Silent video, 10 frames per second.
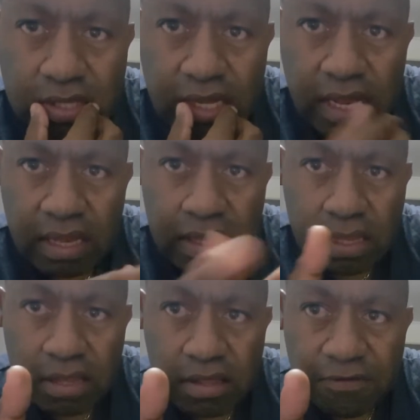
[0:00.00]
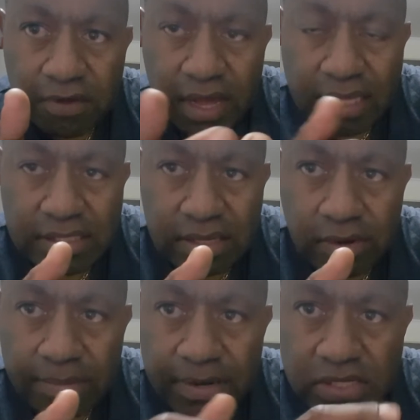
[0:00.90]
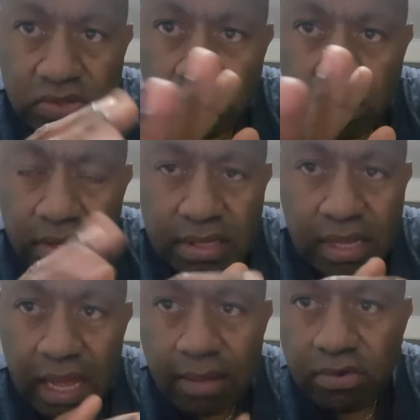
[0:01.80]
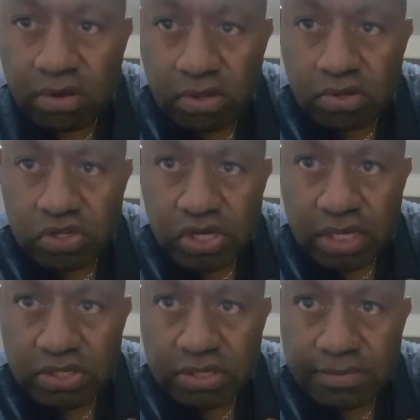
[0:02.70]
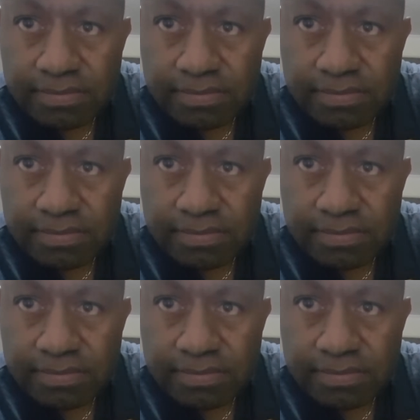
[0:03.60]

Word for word: I, if your heart's in the right place or wrong, I'm not to judge.